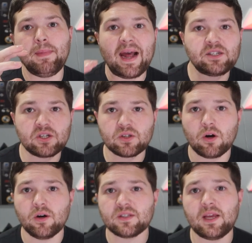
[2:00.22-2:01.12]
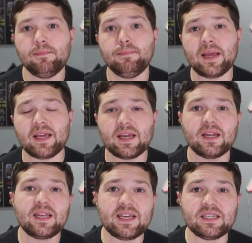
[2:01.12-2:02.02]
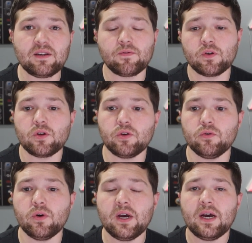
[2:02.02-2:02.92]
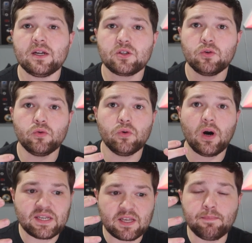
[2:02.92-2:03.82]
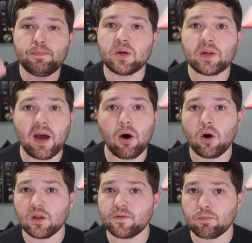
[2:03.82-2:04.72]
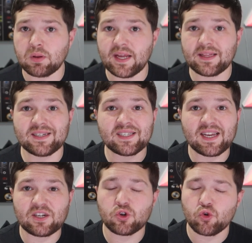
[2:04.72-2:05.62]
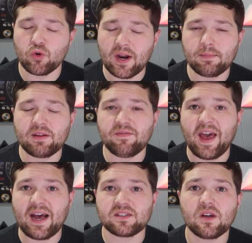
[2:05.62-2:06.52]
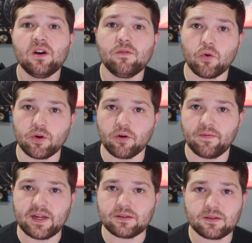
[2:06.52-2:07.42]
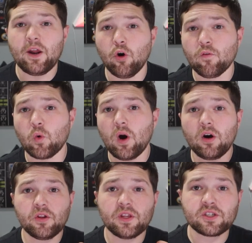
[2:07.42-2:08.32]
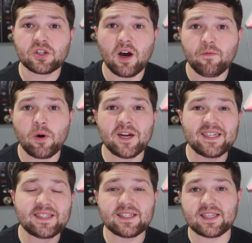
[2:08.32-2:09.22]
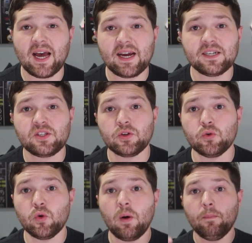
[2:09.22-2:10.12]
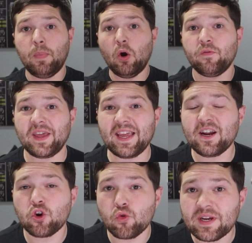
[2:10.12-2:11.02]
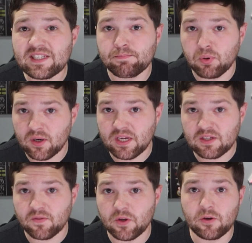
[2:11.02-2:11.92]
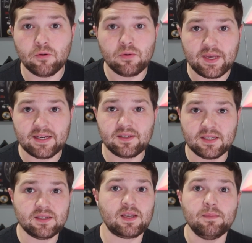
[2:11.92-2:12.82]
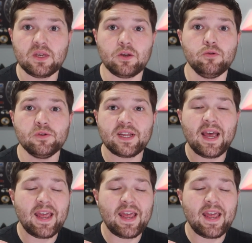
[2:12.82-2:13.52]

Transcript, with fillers: matching songs, and making it easy for you to basically build out all of your playlists incredibly fast for your events. And overall, the software is designed to both increase bookings for you. Yes, this can be used